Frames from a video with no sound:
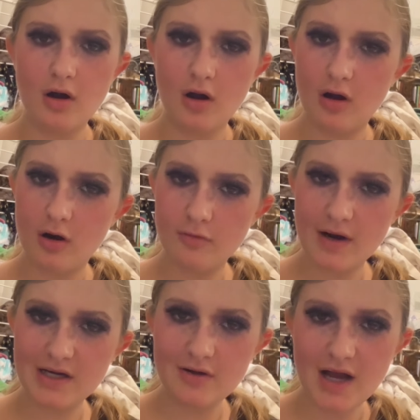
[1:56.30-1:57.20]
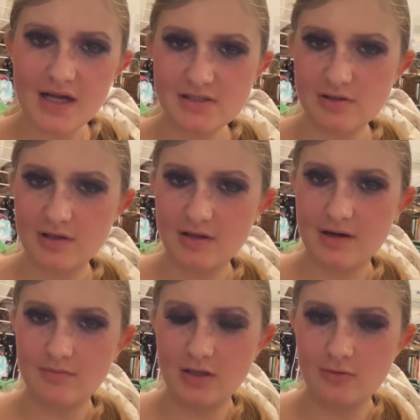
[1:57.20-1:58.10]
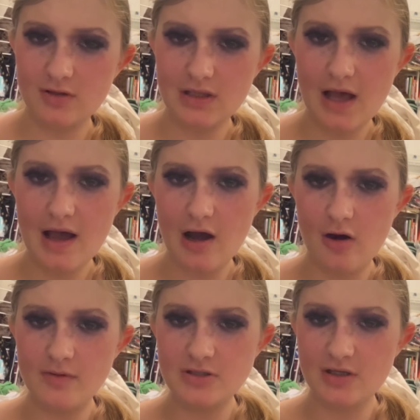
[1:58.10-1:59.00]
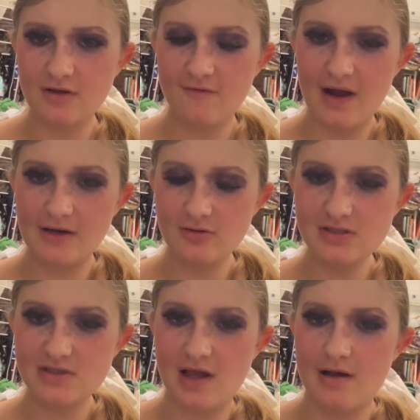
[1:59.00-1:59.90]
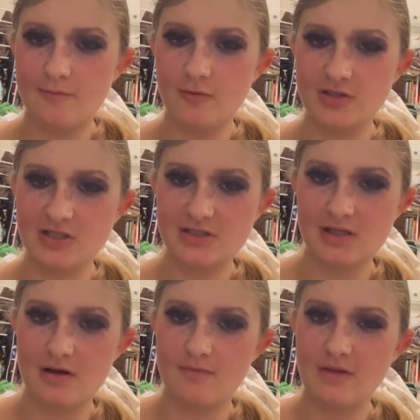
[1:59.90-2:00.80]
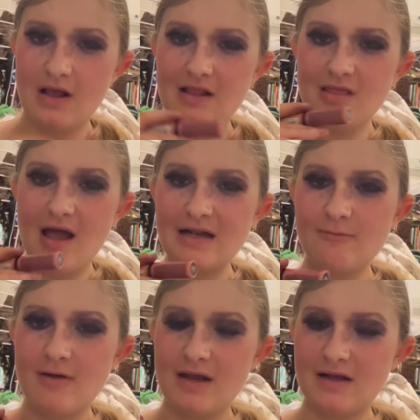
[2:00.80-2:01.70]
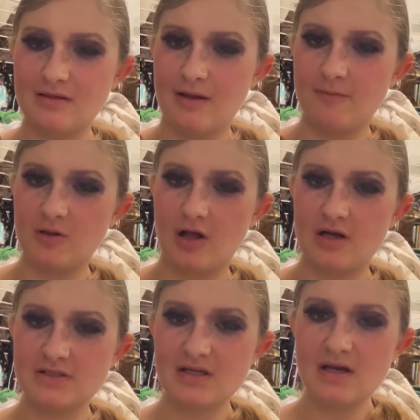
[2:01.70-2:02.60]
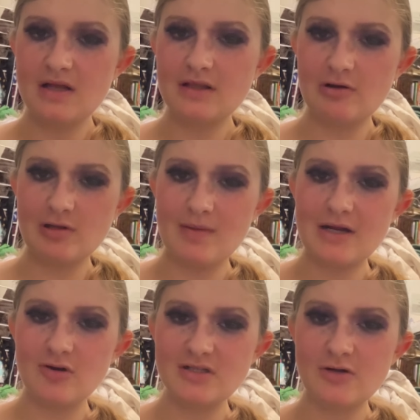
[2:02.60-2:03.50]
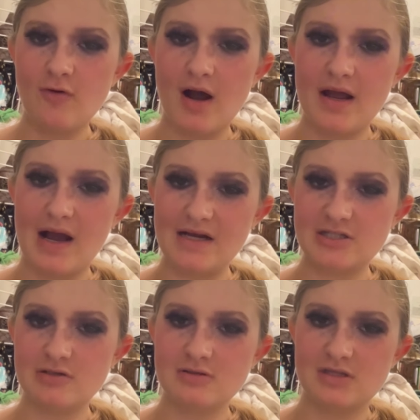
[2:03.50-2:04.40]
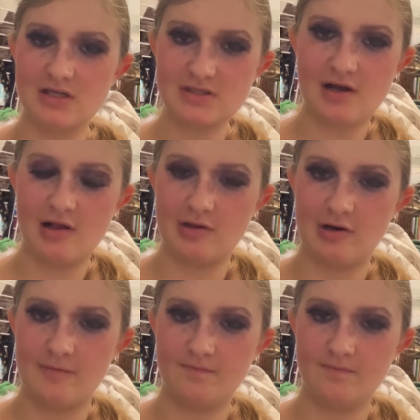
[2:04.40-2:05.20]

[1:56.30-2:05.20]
Alrighty, you guys, so now that I'm done with that, I'll be doing the final step, which is some light pink lip gloss. Now, the main reason why I choose this color